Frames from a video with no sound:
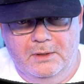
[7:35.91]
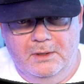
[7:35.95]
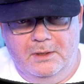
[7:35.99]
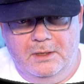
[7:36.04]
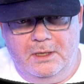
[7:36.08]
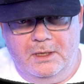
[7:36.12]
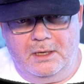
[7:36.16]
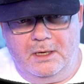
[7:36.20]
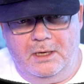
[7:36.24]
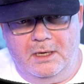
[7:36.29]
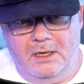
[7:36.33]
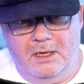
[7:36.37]

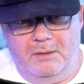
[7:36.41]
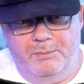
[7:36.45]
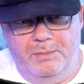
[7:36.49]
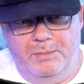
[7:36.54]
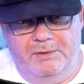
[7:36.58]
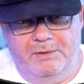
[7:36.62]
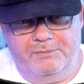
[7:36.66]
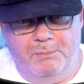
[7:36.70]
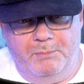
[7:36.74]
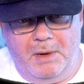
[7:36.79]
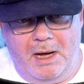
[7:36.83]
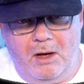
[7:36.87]

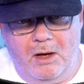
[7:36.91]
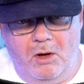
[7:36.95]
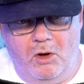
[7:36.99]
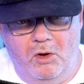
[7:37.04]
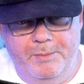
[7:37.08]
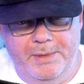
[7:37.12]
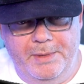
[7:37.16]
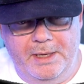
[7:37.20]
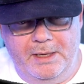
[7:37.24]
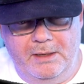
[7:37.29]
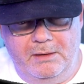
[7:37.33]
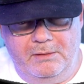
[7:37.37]
But by all
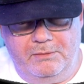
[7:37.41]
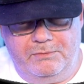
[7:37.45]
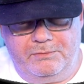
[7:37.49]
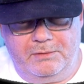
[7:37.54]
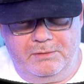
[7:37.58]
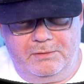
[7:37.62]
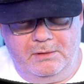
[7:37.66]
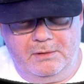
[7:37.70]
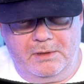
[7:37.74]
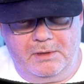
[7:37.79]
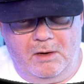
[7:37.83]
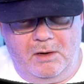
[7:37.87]
means,
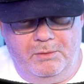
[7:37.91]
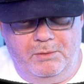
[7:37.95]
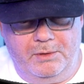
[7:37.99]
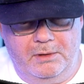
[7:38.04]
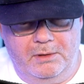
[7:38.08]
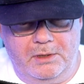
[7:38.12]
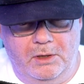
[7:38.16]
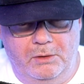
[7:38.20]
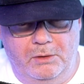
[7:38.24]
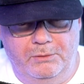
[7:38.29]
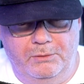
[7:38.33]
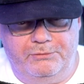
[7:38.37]
I want to
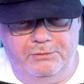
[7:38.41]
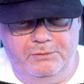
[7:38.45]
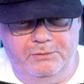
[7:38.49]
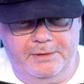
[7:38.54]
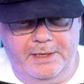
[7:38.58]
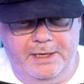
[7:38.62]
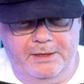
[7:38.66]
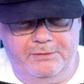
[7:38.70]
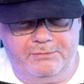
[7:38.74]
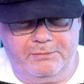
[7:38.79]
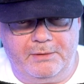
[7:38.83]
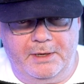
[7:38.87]
coach you
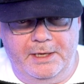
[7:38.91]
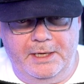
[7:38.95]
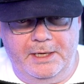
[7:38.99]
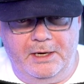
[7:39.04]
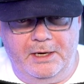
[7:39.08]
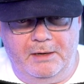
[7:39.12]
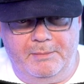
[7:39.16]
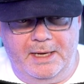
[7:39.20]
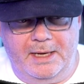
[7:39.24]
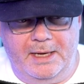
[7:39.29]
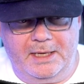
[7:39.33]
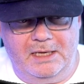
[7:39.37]
guys right here.
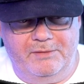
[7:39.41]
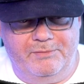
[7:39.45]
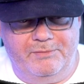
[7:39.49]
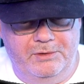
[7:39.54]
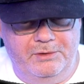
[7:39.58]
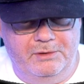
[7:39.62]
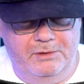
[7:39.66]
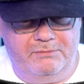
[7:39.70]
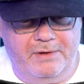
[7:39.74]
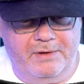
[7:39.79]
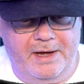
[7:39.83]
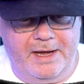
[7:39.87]
I'm not giving you
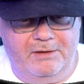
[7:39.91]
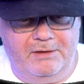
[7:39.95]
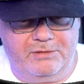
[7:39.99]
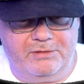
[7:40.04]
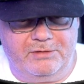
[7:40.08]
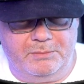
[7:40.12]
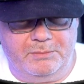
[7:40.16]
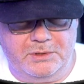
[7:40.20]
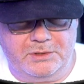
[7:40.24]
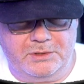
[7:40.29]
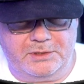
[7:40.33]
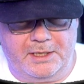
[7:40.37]
advice.
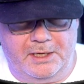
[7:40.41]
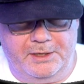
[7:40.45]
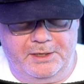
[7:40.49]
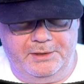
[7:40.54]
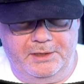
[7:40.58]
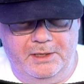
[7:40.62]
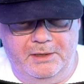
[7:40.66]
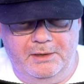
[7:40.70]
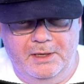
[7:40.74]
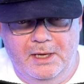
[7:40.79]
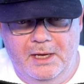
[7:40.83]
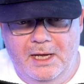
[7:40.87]
I'm just telling
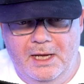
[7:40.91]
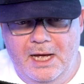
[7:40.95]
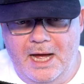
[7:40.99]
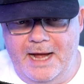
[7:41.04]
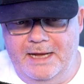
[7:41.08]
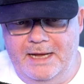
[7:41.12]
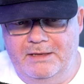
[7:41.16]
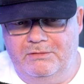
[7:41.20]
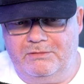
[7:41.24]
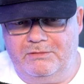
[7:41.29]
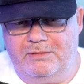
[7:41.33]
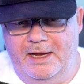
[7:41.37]
you
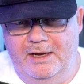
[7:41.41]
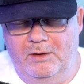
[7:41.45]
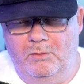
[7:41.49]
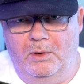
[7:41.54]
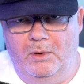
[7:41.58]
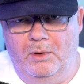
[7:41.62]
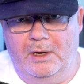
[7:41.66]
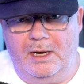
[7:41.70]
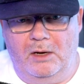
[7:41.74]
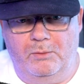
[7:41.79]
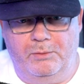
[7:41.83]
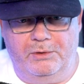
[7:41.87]
hindsight.
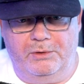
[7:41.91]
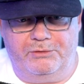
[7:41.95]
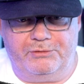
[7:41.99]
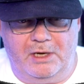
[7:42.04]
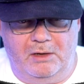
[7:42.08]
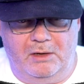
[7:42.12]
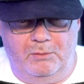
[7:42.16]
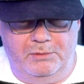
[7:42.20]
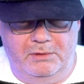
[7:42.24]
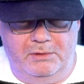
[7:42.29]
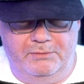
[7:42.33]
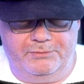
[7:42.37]
What I wish I
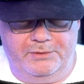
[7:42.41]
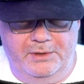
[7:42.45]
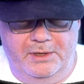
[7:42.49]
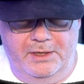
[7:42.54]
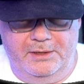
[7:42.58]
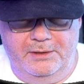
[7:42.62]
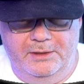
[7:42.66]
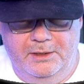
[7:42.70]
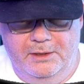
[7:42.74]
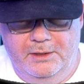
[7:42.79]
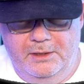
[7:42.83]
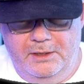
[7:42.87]
would have
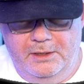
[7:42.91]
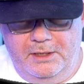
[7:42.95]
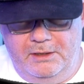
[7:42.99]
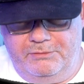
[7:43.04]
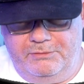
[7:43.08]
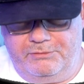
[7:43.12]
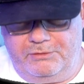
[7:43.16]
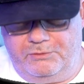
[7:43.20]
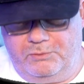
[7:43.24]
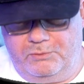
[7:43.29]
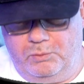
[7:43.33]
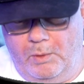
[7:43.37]
done is
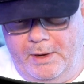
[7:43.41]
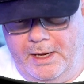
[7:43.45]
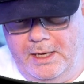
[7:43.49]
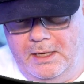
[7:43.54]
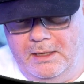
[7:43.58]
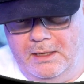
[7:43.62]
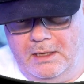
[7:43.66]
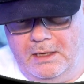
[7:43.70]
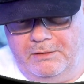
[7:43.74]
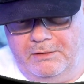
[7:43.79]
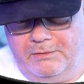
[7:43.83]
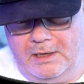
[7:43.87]
just
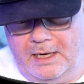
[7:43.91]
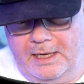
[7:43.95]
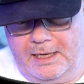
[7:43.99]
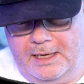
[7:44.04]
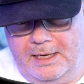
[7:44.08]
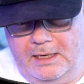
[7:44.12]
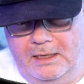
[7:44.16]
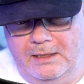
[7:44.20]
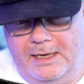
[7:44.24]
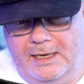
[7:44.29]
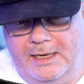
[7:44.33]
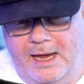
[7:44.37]
waited until I got
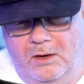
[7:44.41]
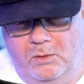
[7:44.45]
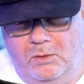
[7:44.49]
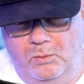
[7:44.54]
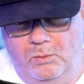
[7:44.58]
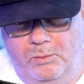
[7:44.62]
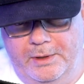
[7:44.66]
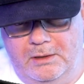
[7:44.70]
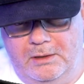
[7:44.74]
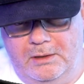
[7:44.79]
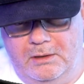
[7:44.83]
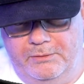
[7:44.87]
a down
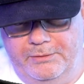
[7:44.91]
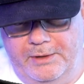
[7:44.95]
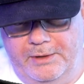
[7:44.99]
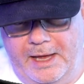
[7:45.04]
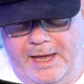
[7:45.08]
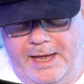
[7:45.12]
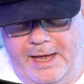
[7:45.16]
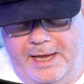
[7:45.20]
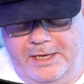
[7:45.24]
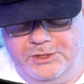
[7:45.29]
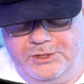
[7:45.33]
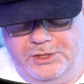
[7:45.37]
wick on the
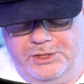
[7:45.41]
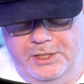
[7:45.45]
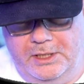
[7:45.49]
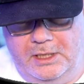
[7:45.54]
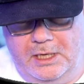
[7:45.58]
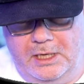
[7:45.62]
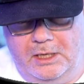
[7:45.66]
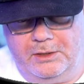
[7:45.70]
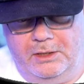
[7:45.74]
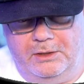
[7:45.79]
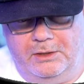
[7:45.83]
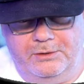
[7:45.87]
ASHI, and I
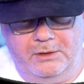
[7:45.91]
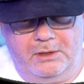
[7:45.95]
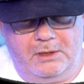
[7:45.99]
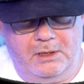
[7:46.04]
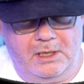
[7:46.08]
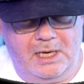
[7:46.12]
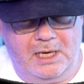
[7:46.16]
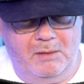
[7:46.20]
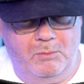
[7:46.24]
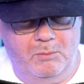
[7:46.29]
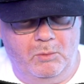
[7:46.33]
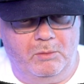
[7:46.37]
could have took a
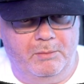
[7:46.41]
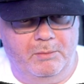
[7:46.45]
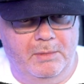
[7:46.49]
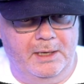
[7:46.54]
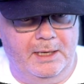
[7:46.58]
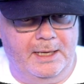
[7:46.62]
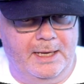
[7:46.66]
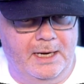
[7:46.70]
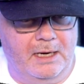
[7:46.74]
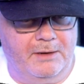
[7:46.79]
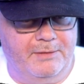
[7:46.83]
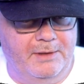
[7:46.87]
lot more
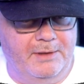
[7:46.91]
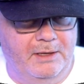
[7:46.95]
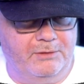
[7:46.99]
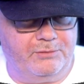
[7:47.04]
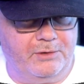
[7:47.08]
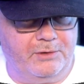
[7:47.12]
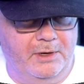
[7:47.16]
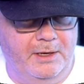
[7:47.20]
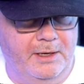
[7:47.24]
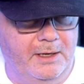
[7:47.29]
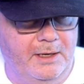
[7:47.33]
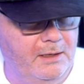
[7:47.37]
money out of that
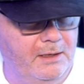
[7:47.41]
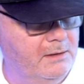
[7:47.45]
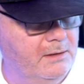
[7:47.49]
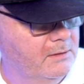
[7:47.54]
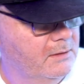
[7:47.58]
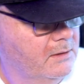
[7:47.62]
trade.